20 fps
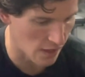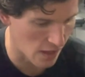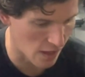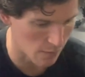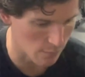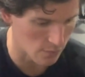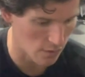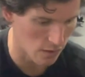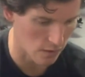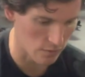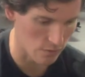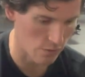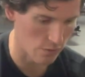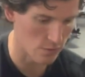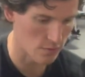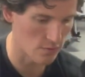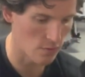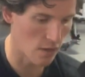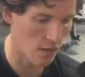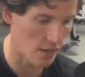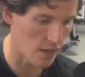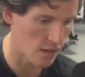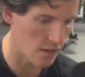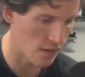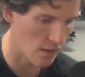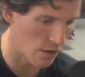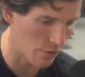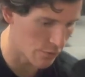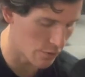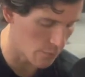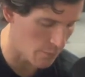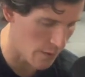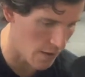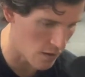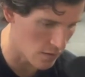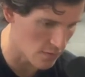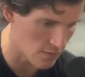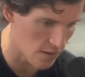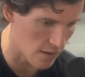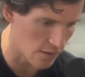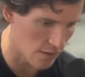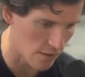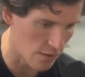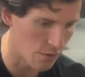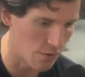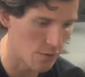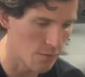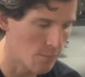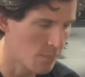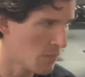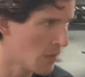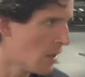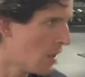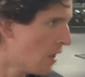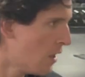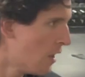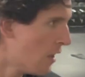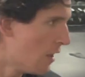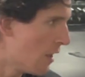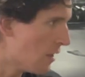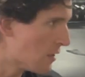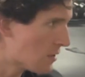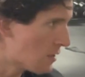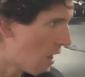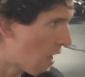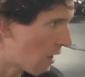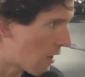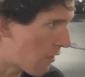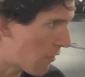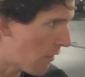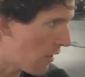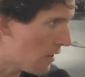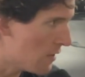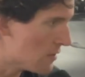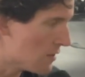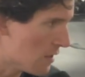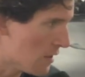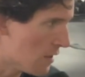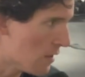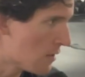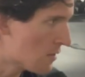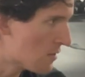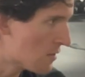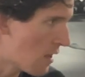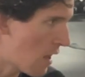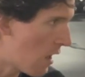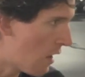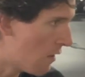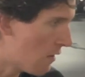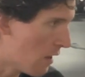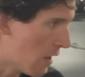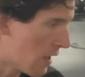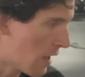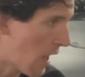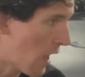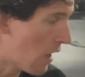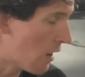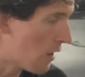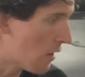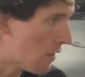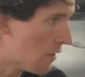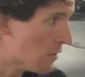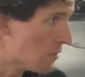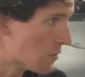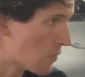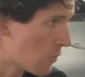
abductors. So I got 100 pounds on here. It's not crazy. It's not like out of this